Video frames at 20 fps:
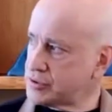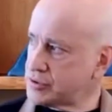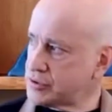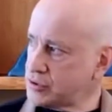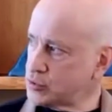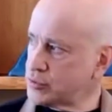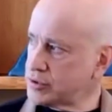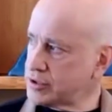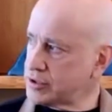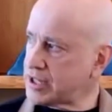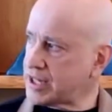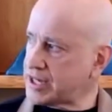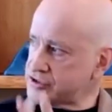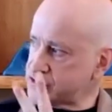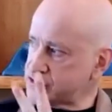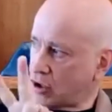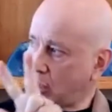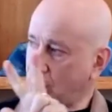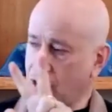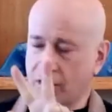you
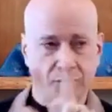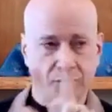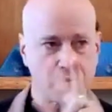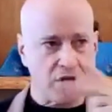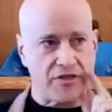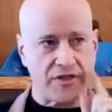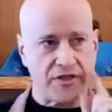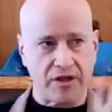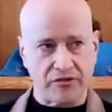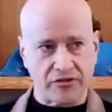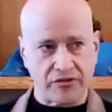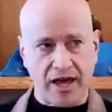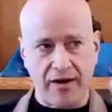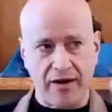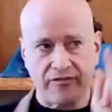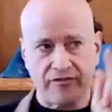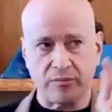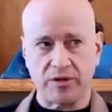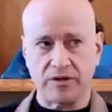realize all 3 things have to